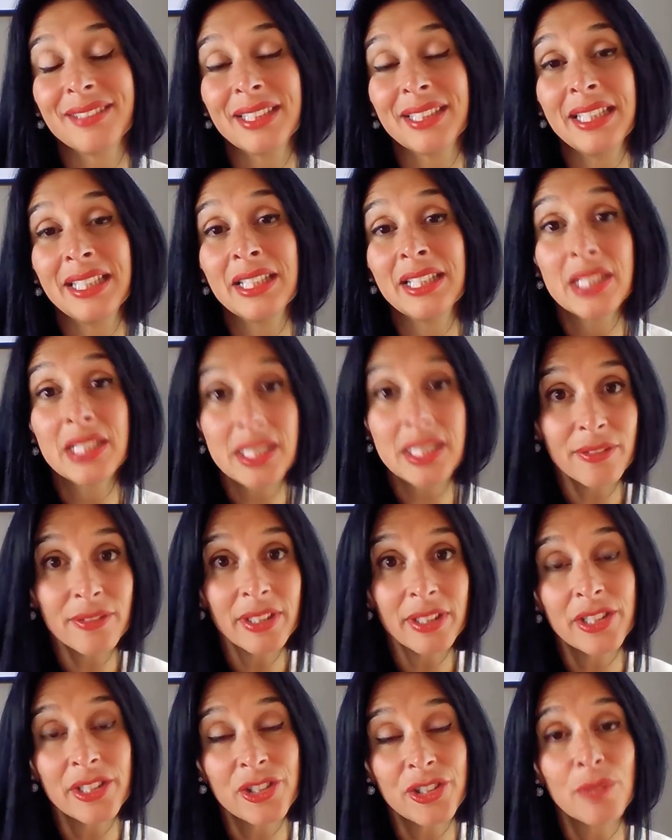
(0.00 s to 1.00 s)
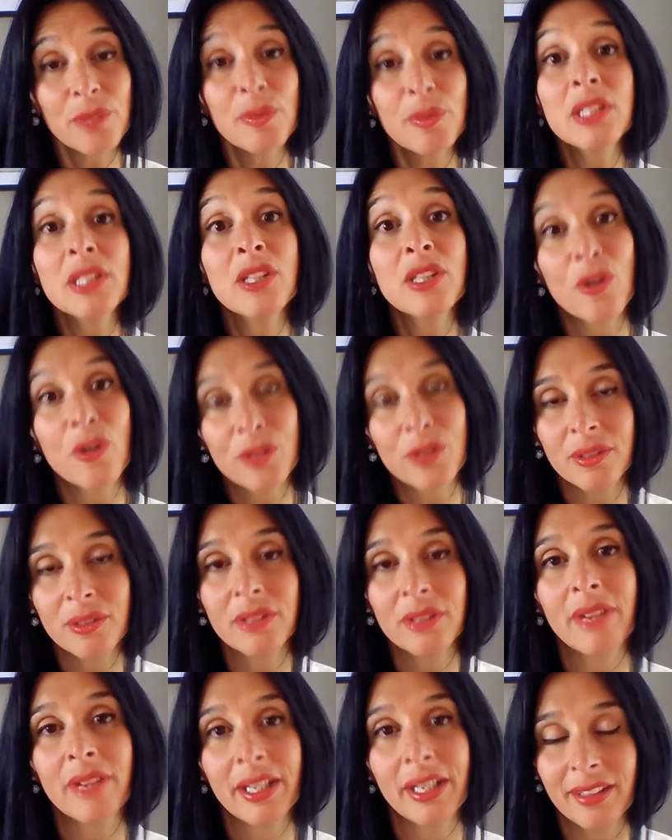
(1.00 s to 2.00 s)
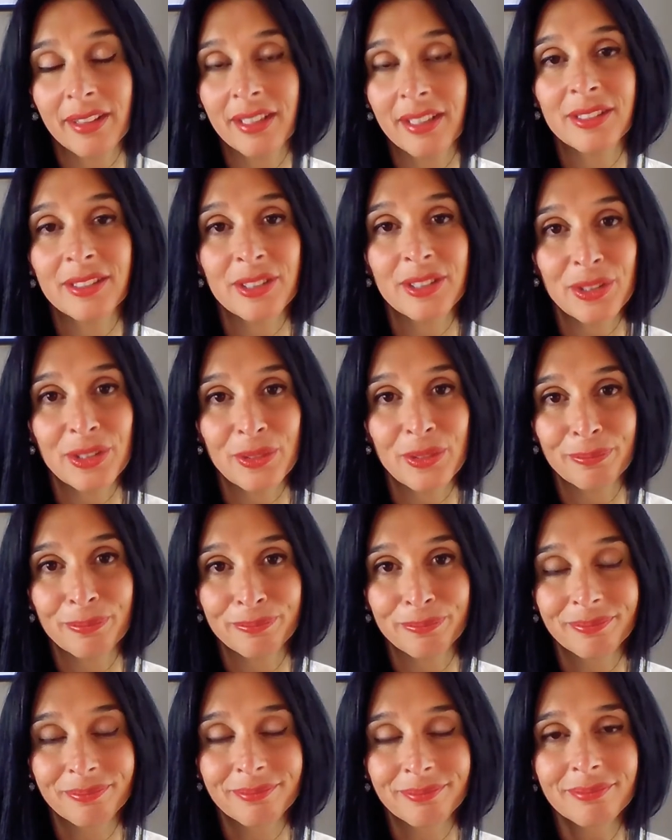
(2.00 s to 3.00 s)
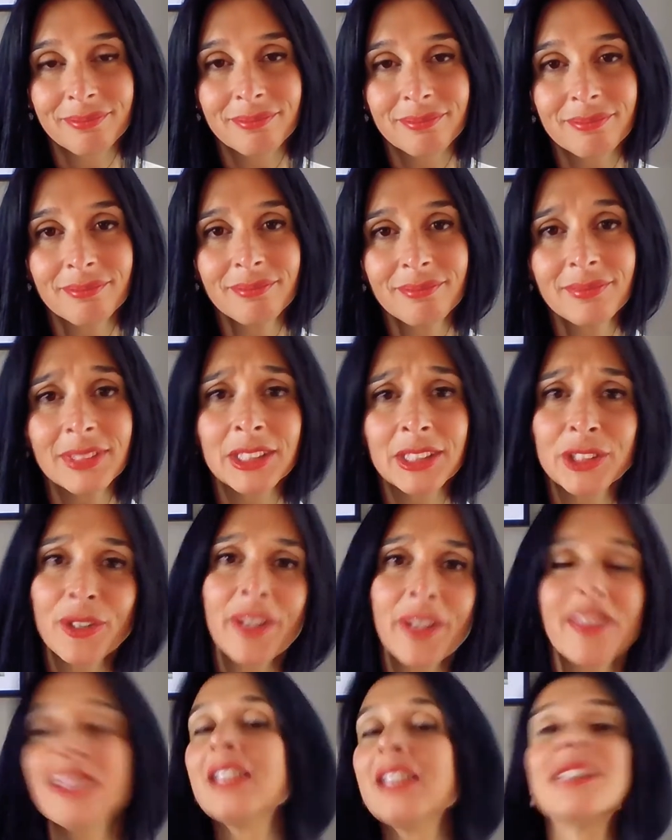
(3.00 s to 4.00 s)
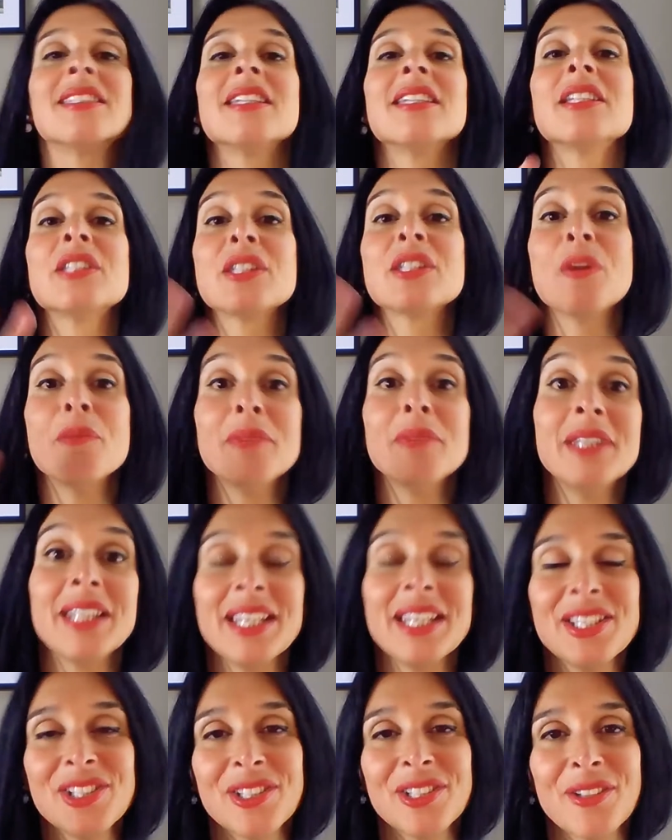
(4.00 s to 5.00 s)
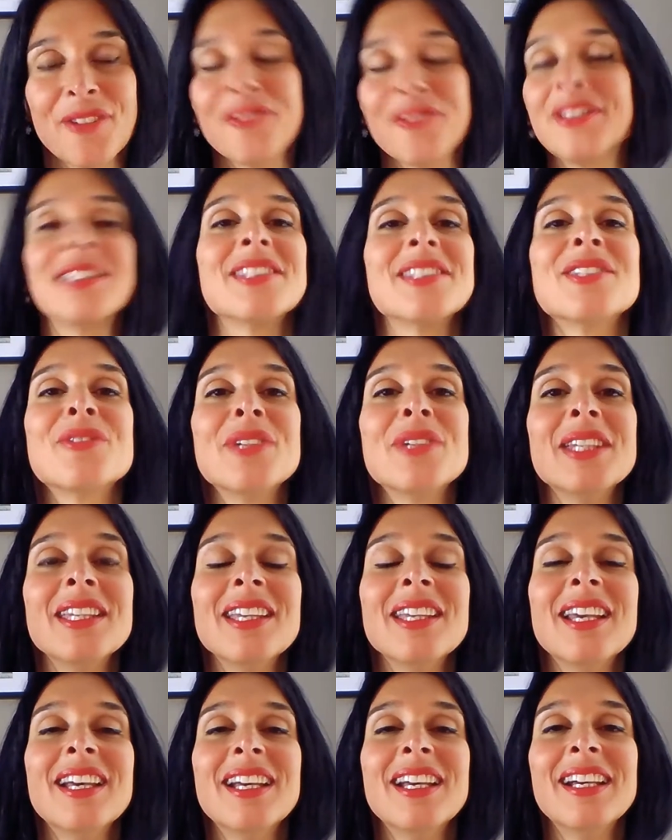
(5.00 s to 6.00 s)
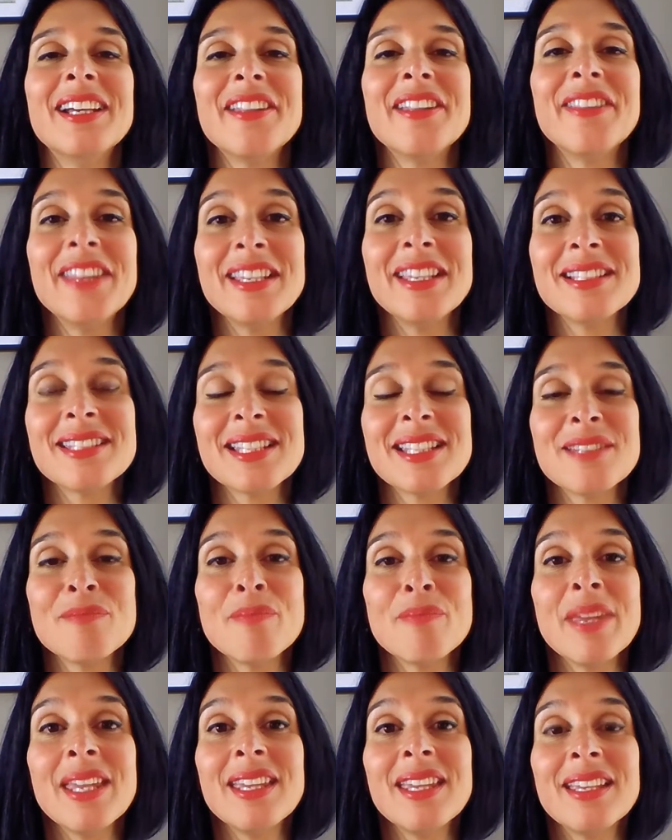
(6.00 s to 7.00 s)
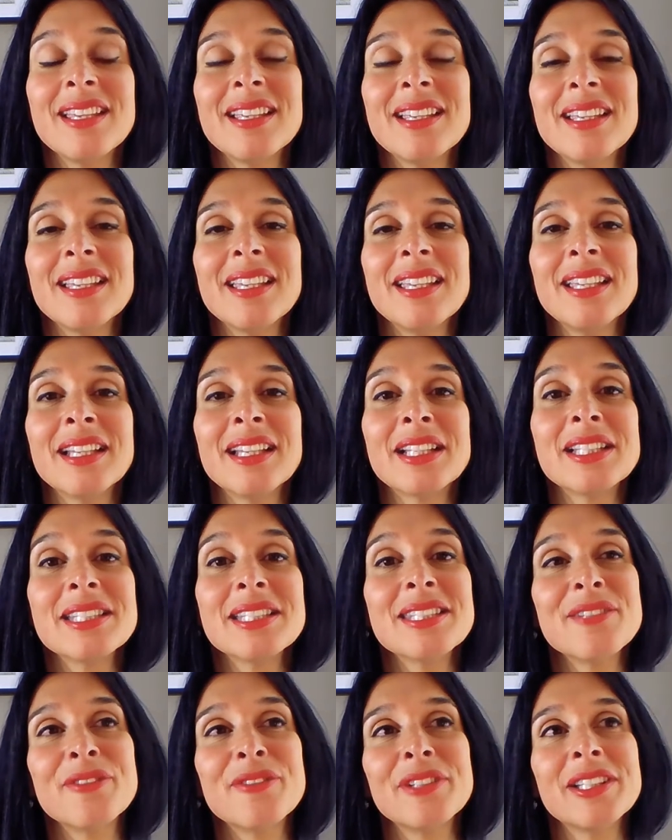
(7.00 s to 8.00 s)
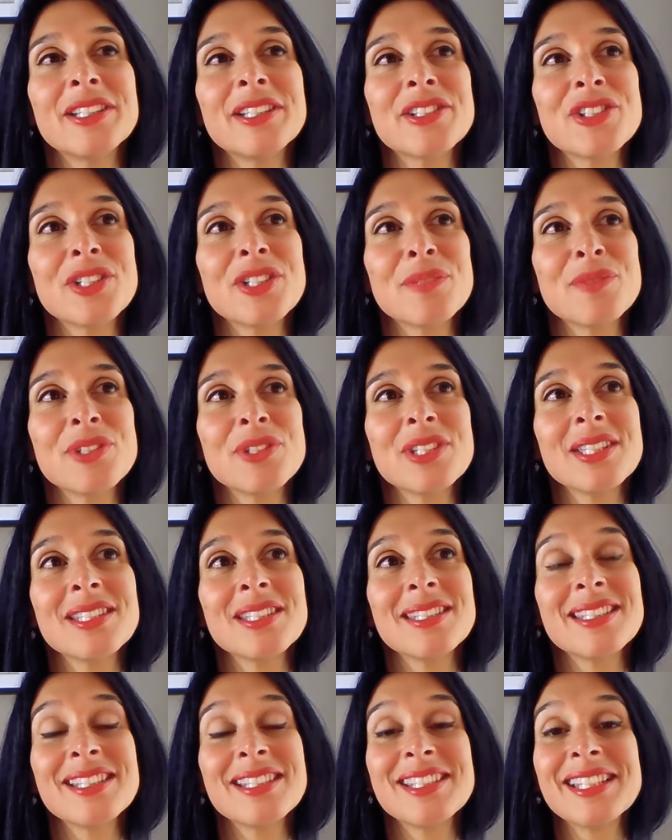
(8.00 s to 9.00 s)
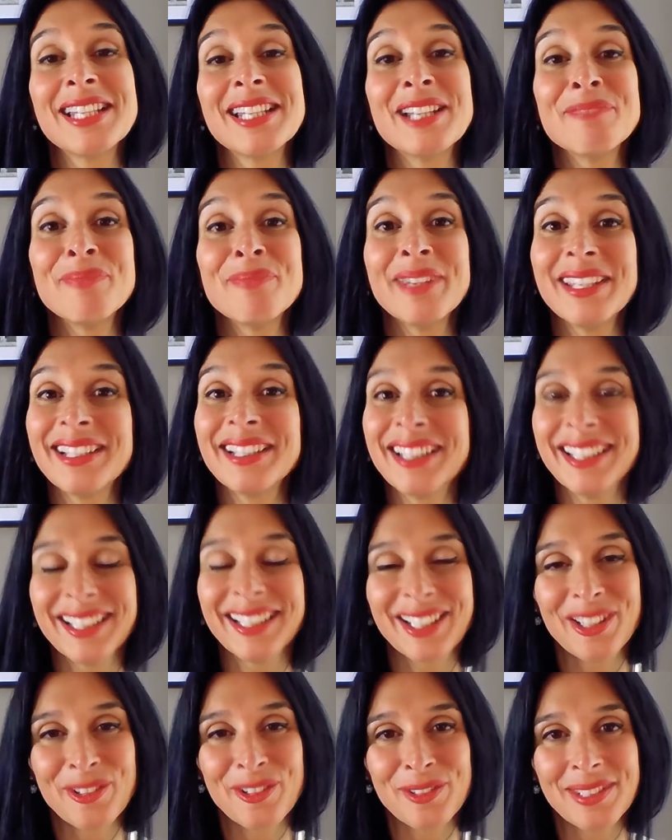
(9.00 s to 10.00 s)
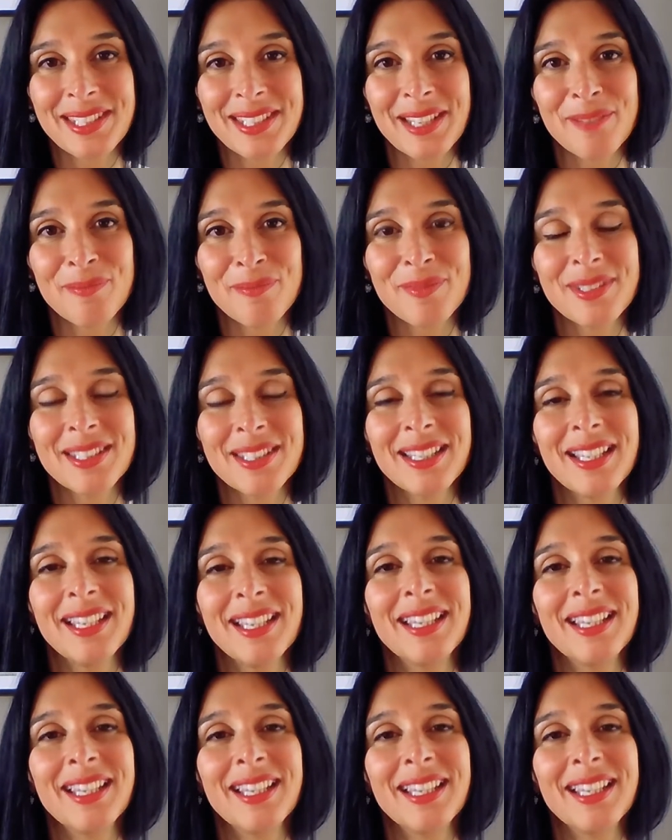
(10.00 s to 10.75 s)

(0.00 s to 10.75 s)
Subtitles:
inclusive leadership is also the right thing to do. So I think it's this combination of these 3 things that make inclusive leadership such an appealing concept.